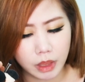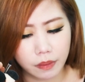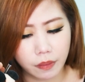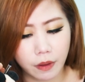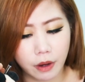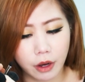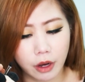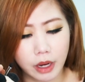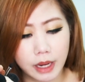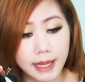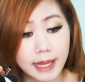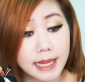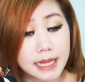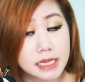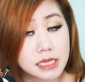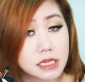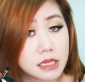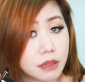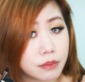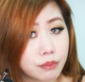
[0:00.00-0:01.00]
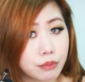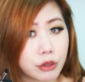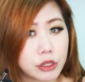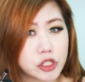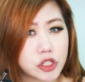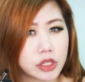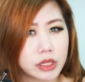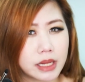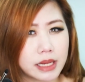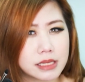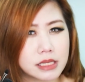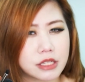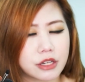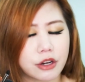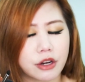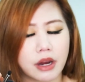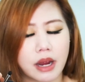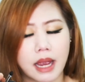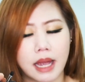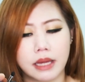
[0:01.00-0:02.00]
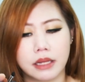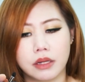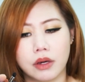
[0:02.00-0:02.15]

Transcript: there are instant brush cleanser, and